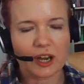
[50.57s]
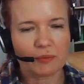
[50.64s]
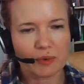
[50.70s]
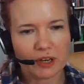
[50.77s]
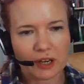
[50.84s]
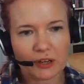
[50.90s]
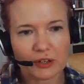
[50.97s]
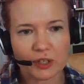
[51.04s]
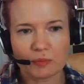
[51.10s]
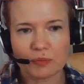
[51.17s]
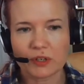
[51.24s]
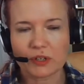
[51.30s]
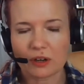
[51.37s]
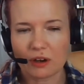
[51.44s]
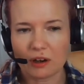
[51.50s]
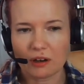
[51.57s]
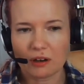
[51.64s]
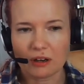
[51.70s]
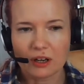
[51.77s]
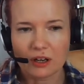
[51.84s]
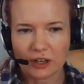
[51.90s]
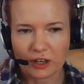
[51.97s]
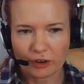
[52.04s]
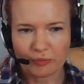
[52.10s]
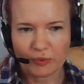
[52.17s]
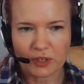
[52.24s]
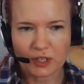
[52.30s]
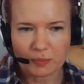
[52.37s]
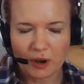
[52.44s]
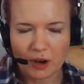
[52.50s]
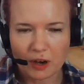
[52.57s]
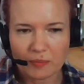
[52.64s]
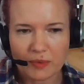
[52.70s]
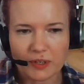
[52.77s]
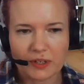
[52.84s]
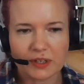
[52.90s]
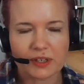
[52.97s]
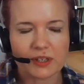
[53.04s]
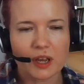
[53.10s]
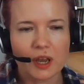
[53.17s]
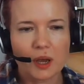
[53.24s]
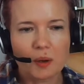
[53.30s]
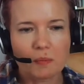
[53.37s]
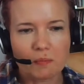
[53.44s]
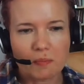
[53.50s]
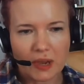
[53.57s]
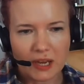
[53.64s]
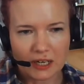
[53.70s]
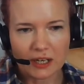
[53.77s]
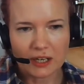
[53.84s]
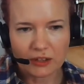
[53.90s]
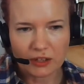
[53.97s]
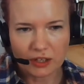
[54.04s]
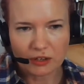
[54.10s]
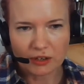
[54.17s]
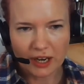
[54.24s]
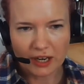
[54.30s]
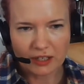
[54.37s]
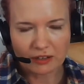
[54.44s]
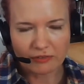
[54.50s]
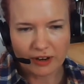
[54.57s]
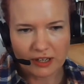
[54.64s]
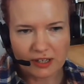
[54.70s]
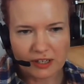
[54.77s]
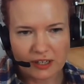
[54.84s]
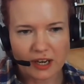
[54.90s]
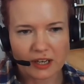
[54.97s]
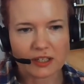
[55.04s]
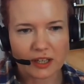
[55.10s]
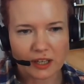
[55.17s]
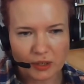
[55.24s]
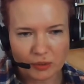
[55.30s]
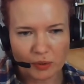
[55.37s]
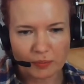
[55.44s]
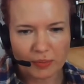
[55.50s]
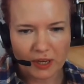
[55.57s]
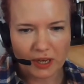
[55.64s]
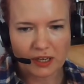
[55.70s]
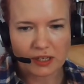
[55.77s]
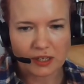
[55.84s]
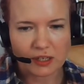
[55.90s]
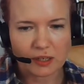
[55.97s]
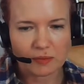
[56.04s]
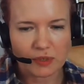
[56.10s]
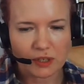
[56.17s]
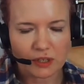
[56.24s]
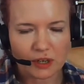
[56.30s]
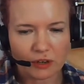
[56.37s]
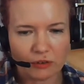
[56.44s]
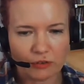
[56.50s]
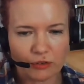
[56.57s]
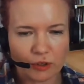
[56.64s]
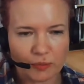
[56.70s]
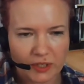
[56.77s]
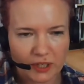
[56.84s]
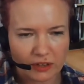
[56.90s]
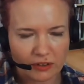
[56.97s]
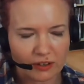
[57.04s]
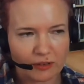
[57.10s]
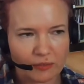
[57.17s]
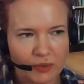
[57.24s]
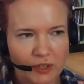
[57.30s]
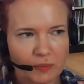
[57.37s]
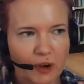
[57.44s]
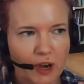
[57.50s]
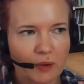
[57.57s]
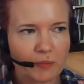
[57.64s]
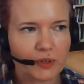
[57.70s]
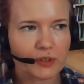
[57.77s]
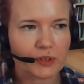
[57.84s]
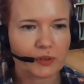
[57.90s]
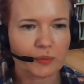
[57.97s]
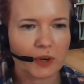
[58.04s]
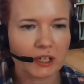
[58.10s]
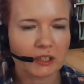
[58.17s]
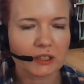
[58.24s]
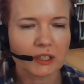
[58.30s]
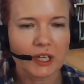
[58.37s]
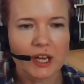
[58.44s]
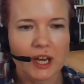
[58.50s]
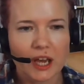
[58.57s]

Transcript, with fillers: And my customers are government departments, mainly the UK defence sector. That's what BAE Systems is known for, but other government departments as well.